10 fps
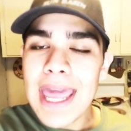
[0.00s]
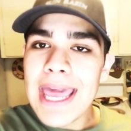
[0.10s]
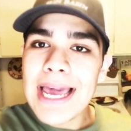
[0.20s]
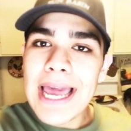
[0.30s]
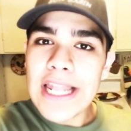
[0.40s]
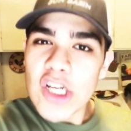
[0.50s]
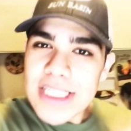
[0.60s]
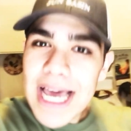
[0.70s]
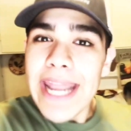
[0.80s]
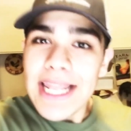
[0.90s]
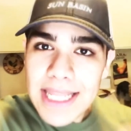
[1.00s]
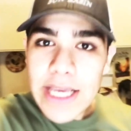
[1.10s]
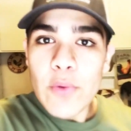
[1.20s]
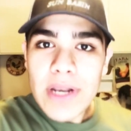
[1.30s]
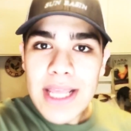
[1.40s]
It looks kind of
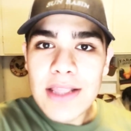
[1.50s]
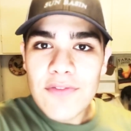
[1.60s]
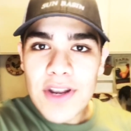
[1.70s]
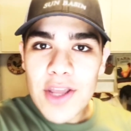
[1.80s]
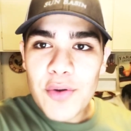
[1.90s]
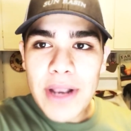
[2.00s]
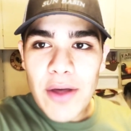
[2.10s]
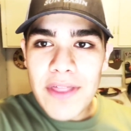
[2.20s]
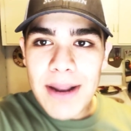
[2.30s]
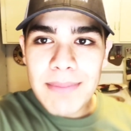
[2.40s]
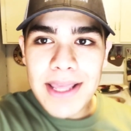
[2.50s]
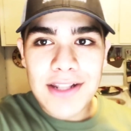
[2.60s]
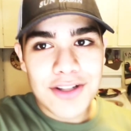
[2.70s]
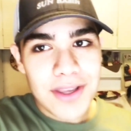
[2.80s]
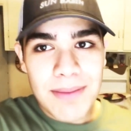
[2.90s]
liquidy in the video now that I'm like
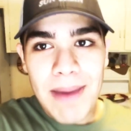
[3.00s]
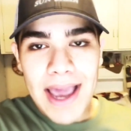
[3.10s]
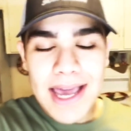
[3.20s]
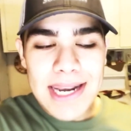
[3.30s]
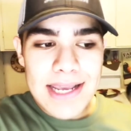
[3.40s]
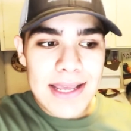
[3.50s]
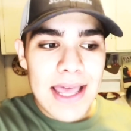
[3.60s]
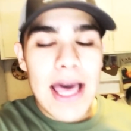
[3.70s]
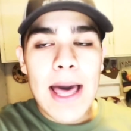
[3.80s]
looking back at it,